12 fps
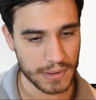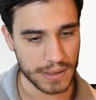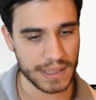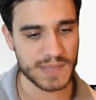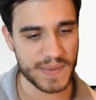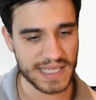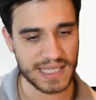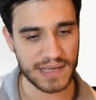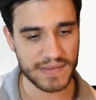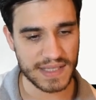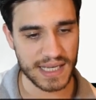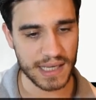It is
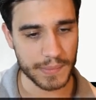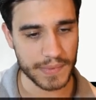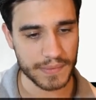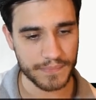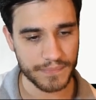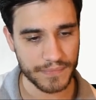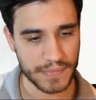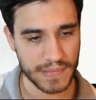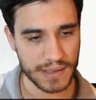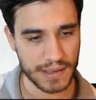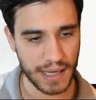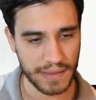basically the same,
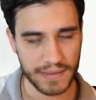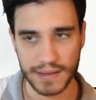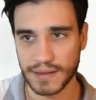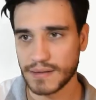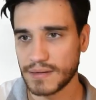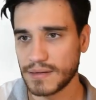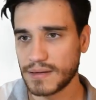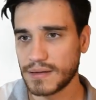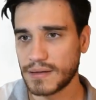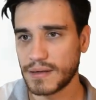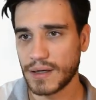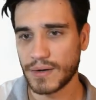I think.
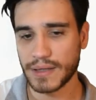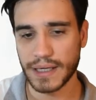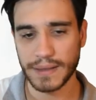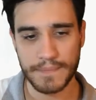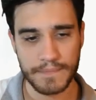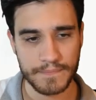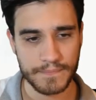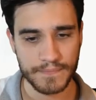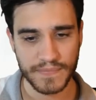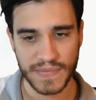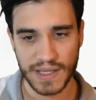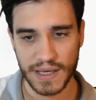Okay,
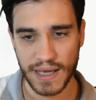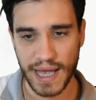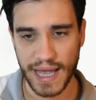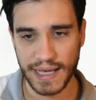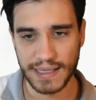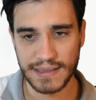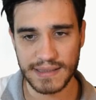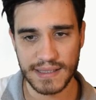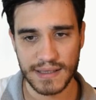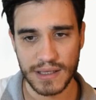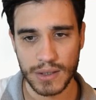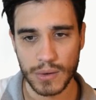
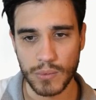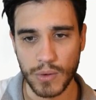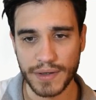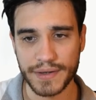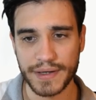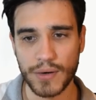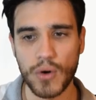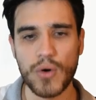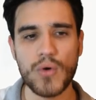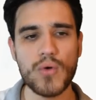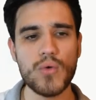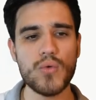and water.
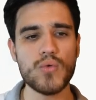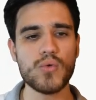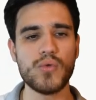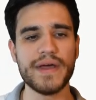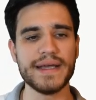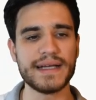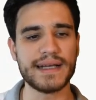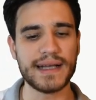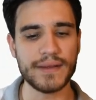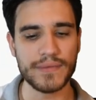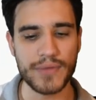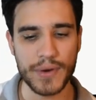Oh, they
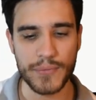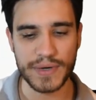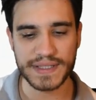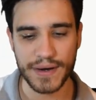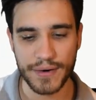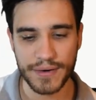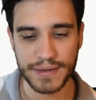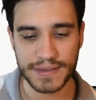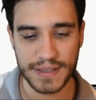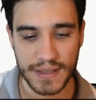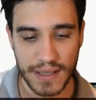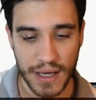
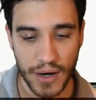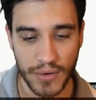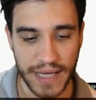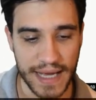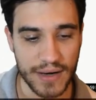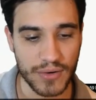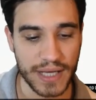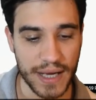returned. Okay.